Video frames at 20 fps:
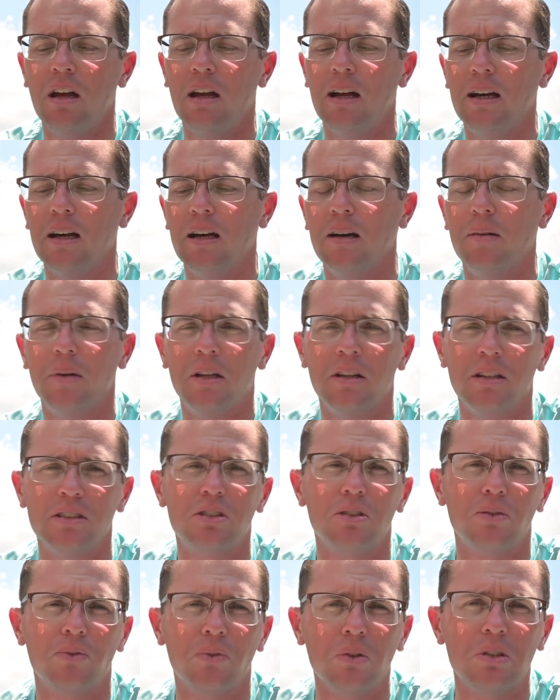
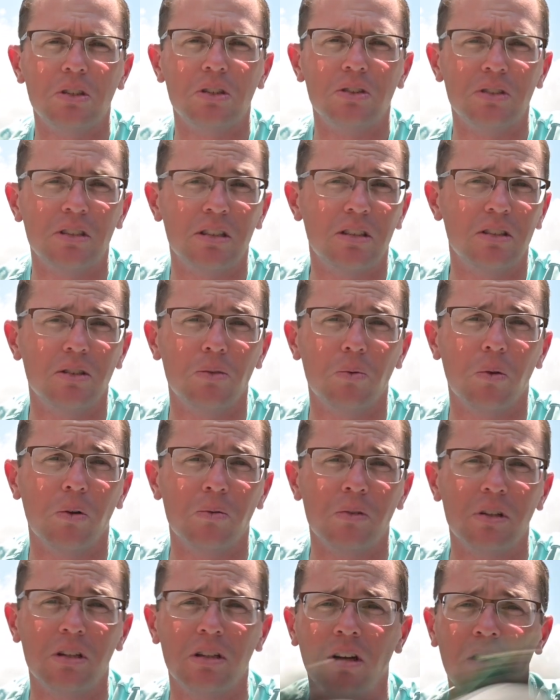Unless you're fully using it, you
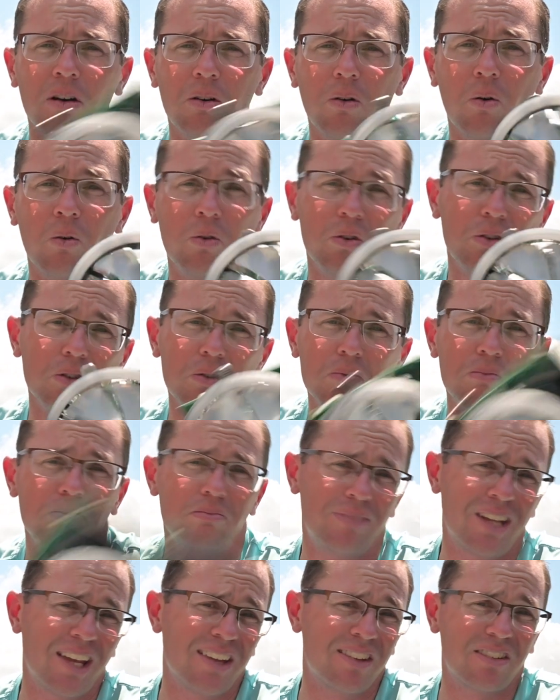won't really know, or you
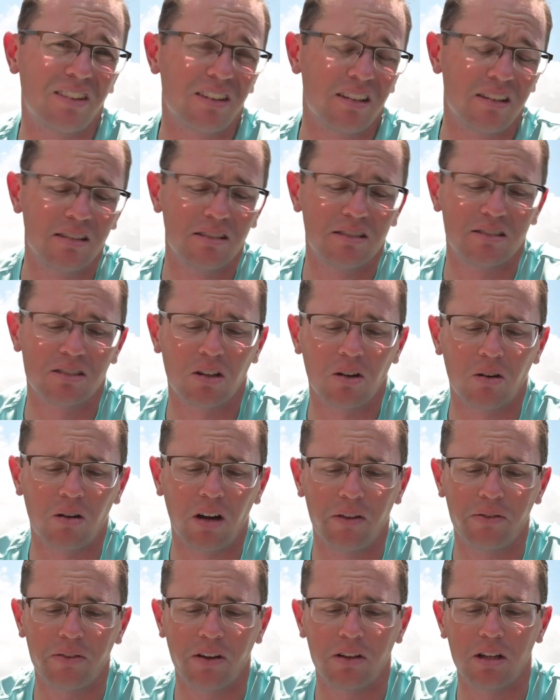test it. So
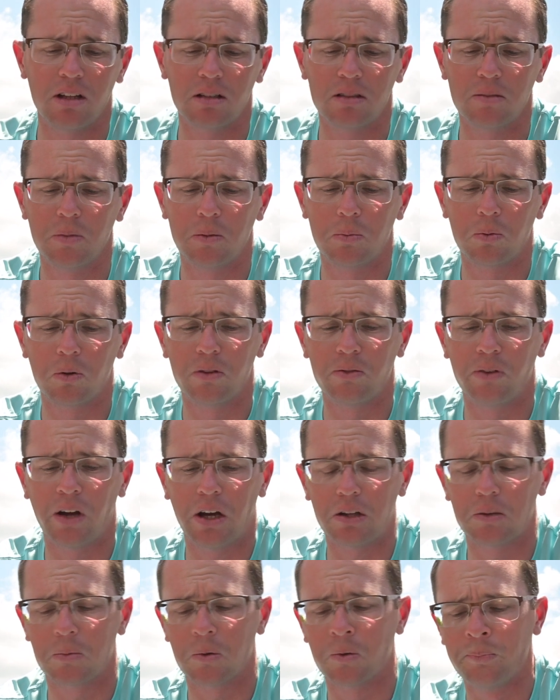I found that to be pretty
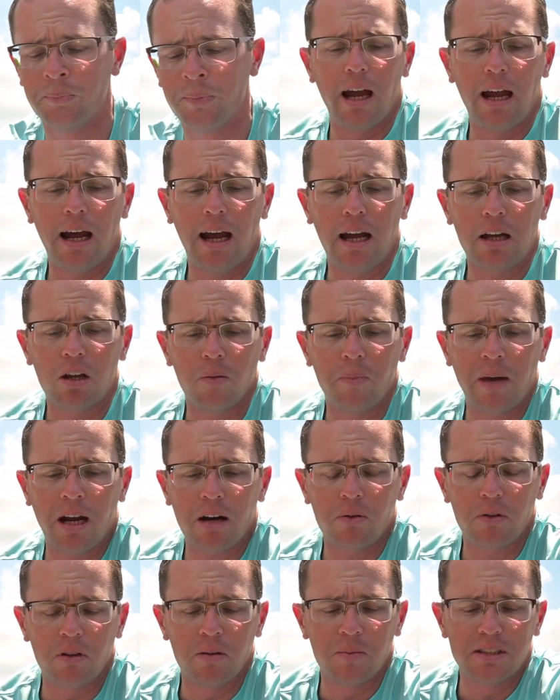valuable. I go
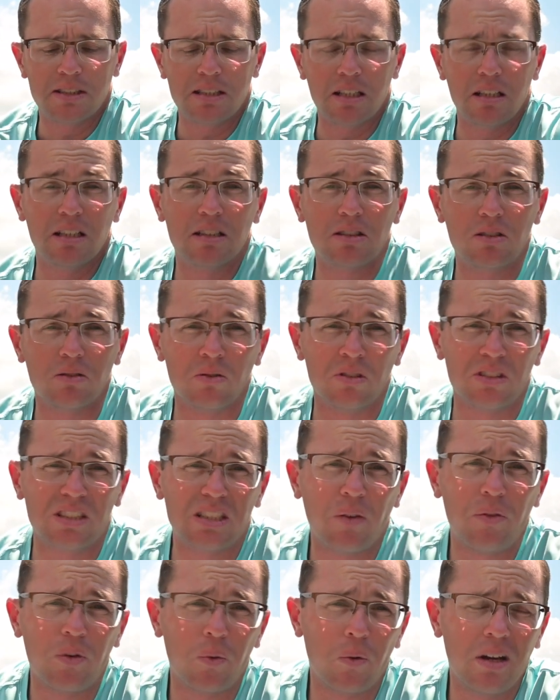back with them and say, it's doing
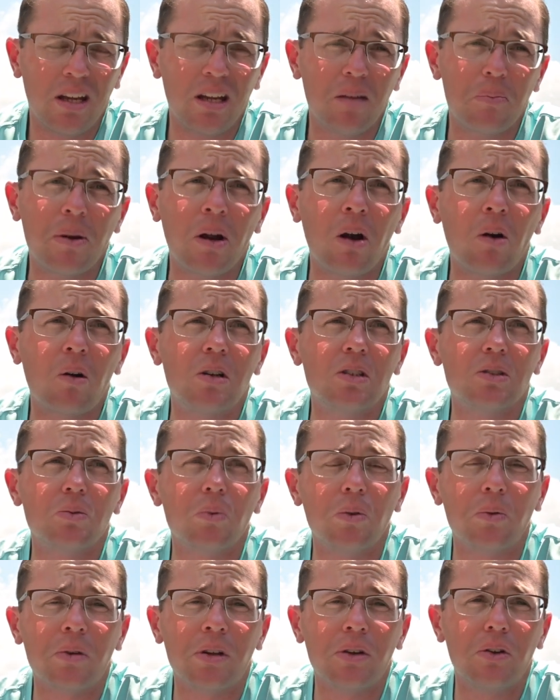71 amp hours.
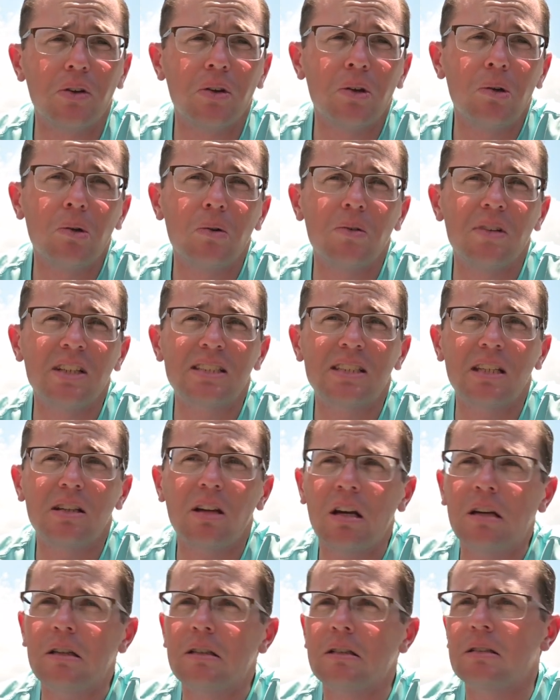What are we going to do? They said,
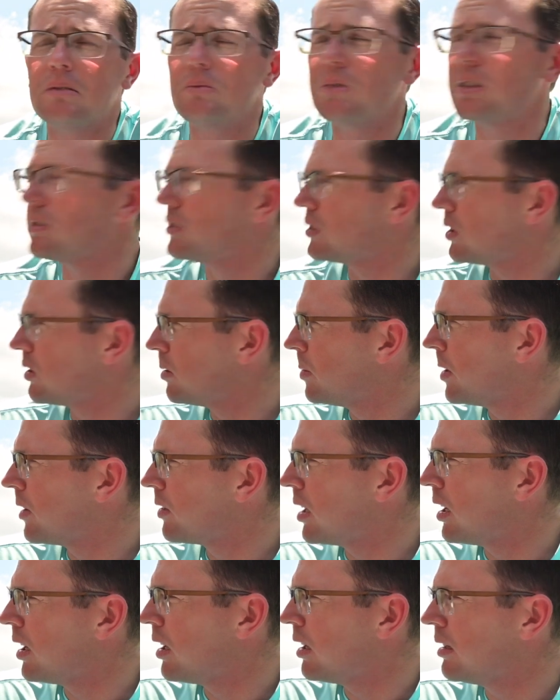oh, well, sorry
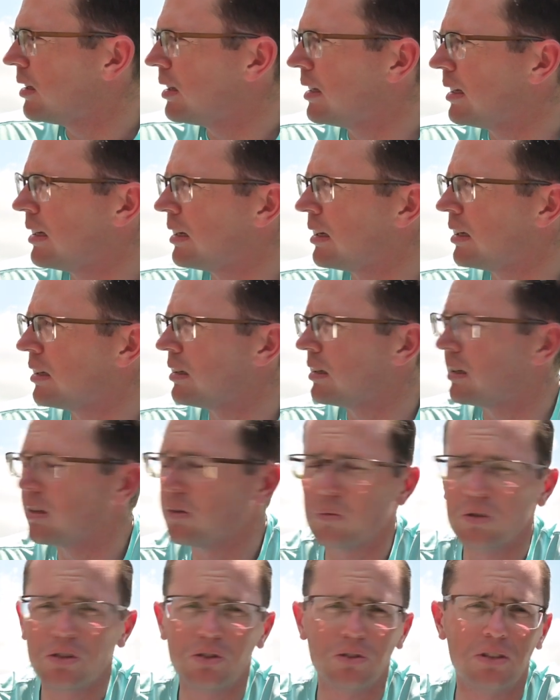about that.
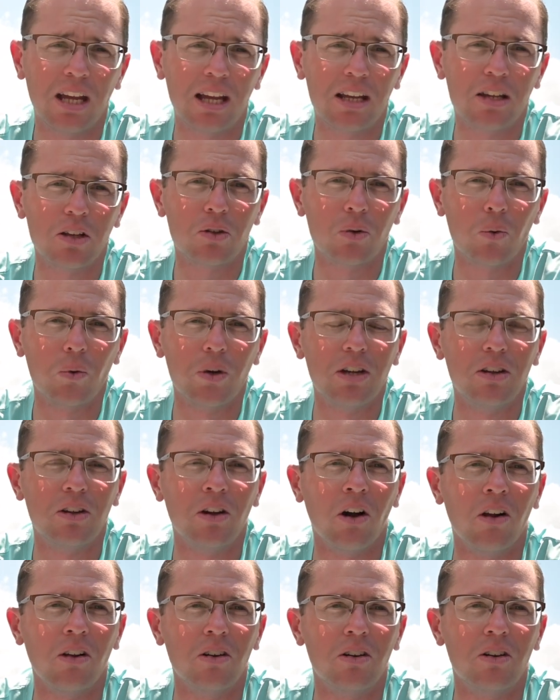And would you take a
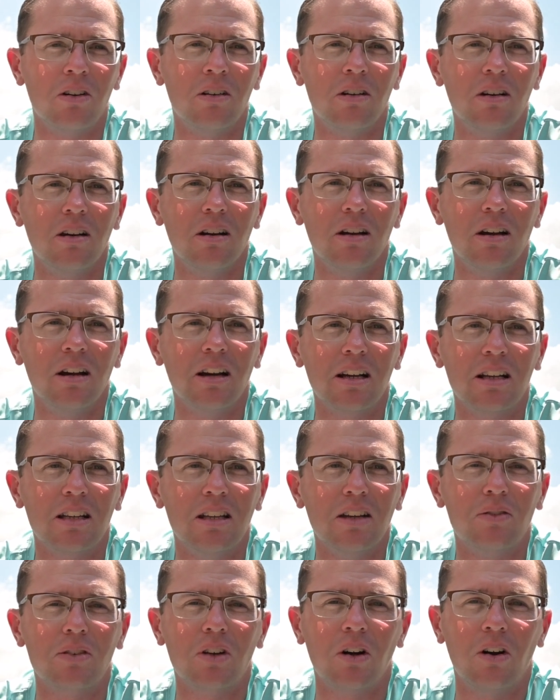$20
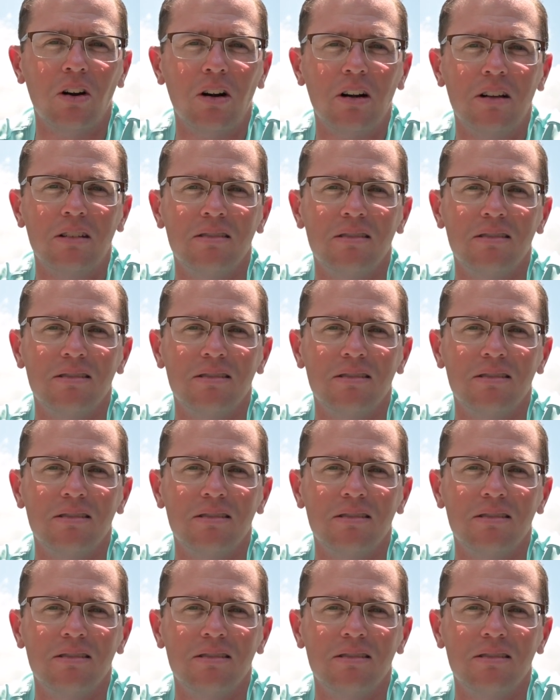gift card?